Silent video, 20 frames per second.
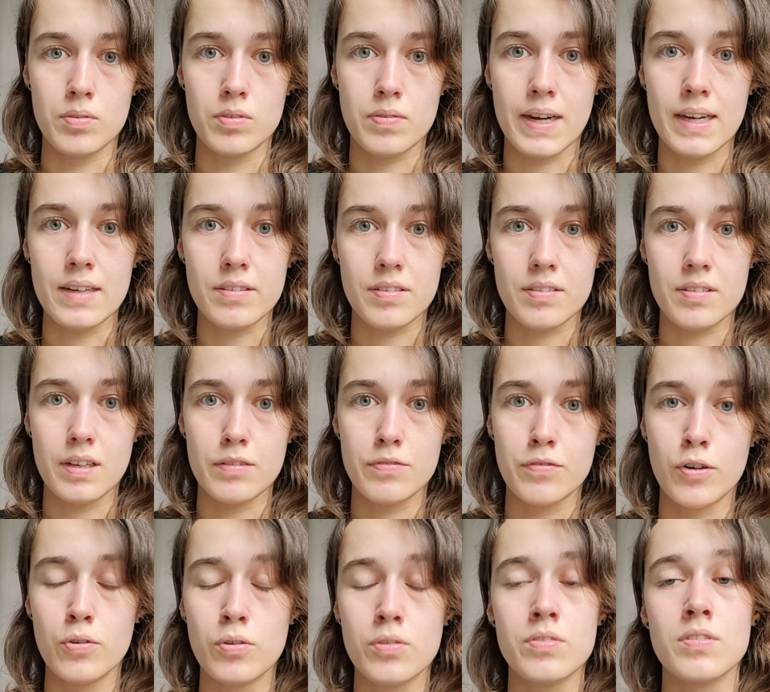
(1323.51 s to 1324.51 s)
Try to stay
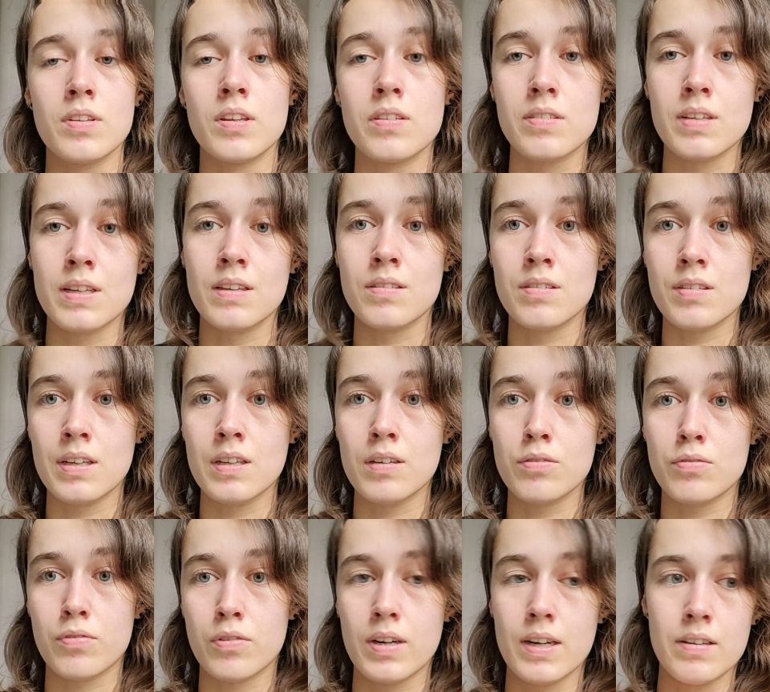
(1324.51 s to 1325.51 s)
focused on sensing
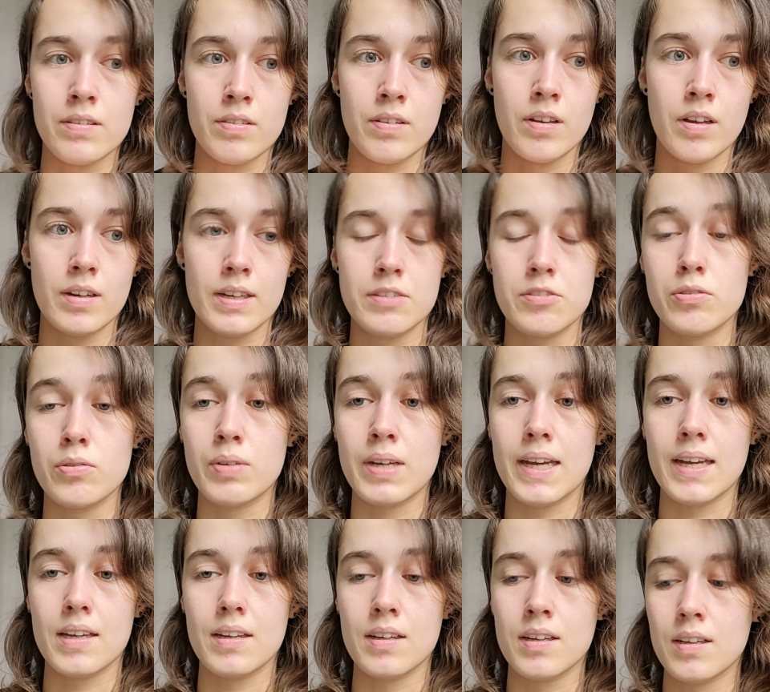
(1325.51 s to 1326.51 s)
for as long as you
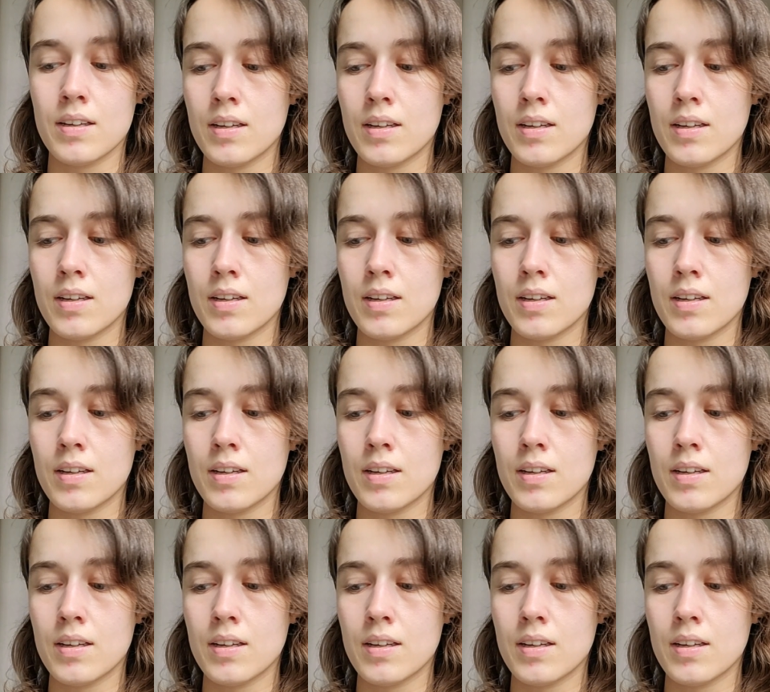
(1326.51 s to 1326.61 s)
can.